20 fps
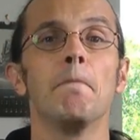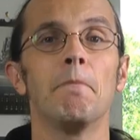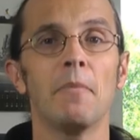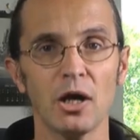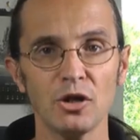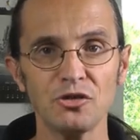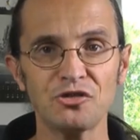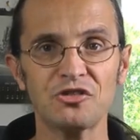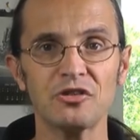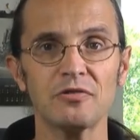
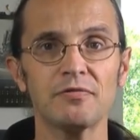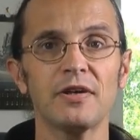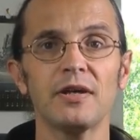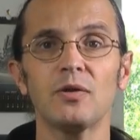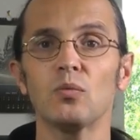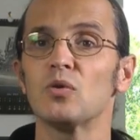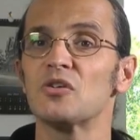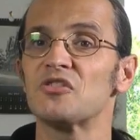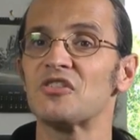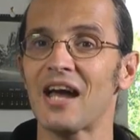most of
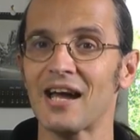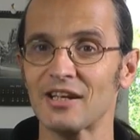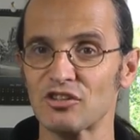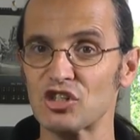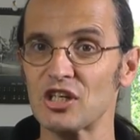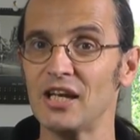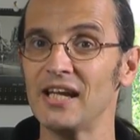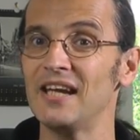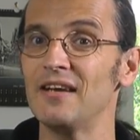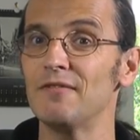it was
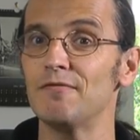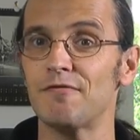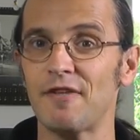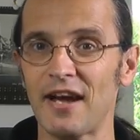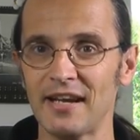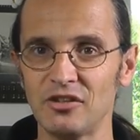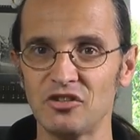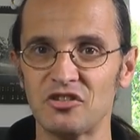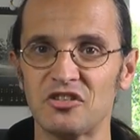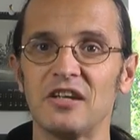actually
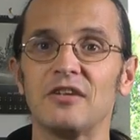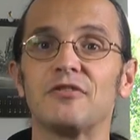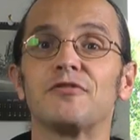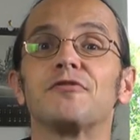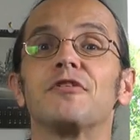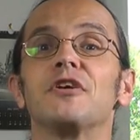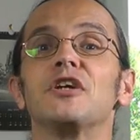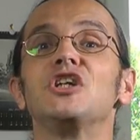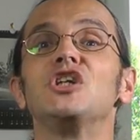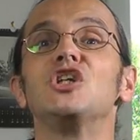
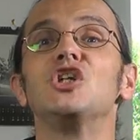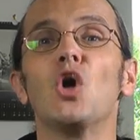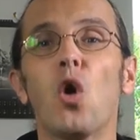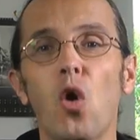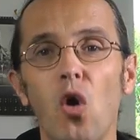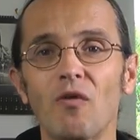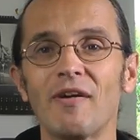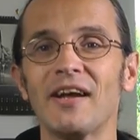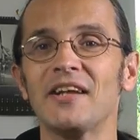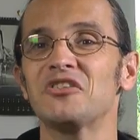invented for
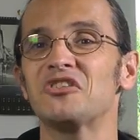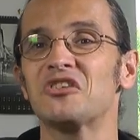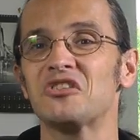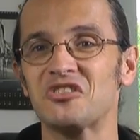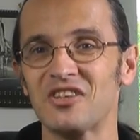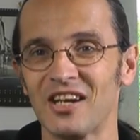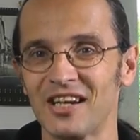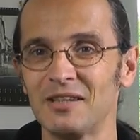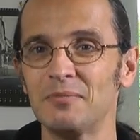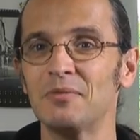your
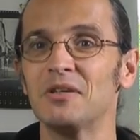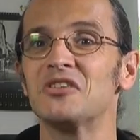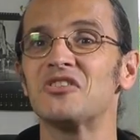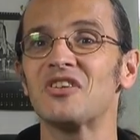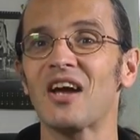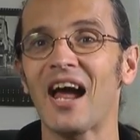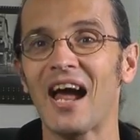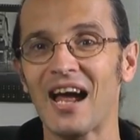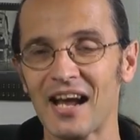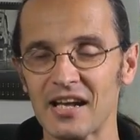
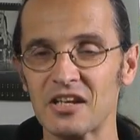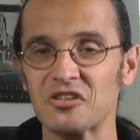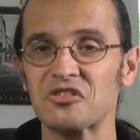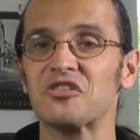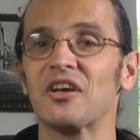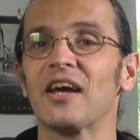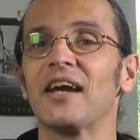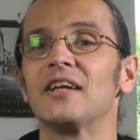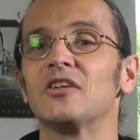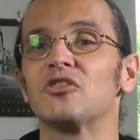entertainment
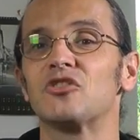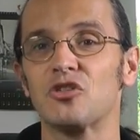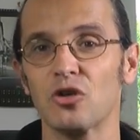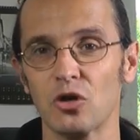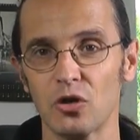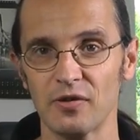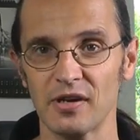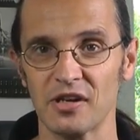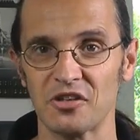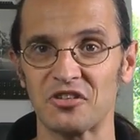as a
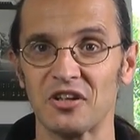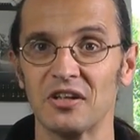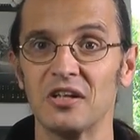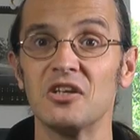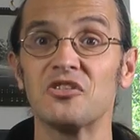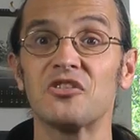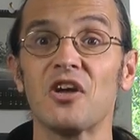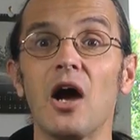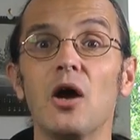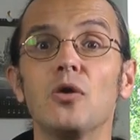tourist
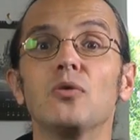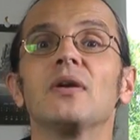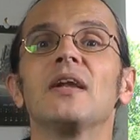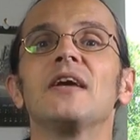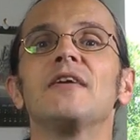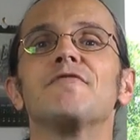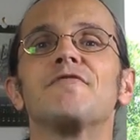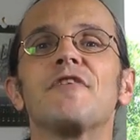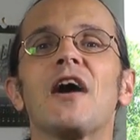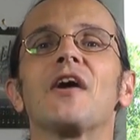and is
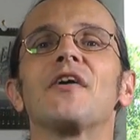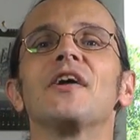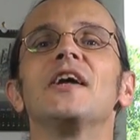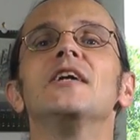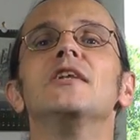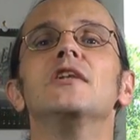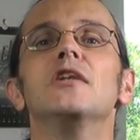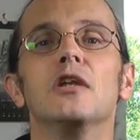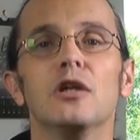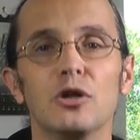only
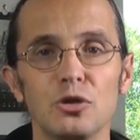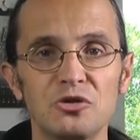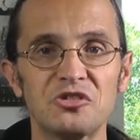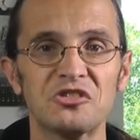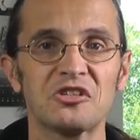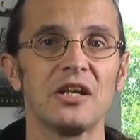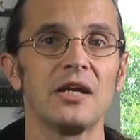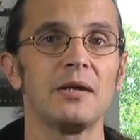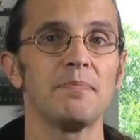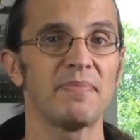very
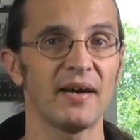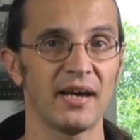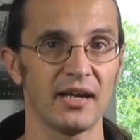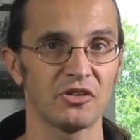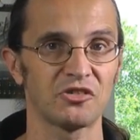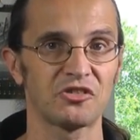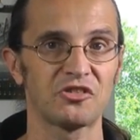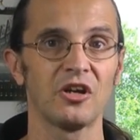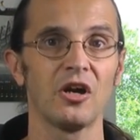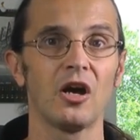loosely
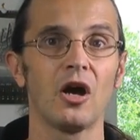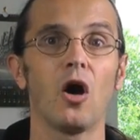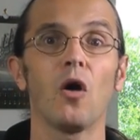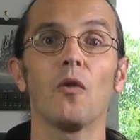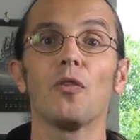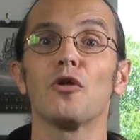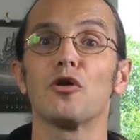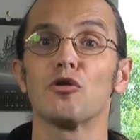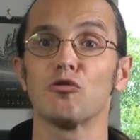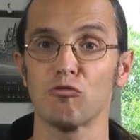based
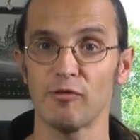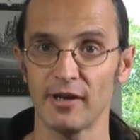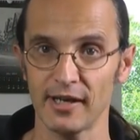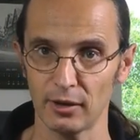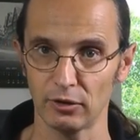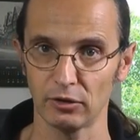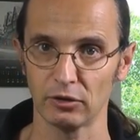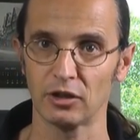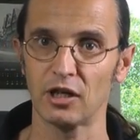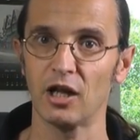on the
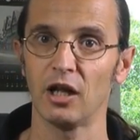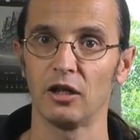real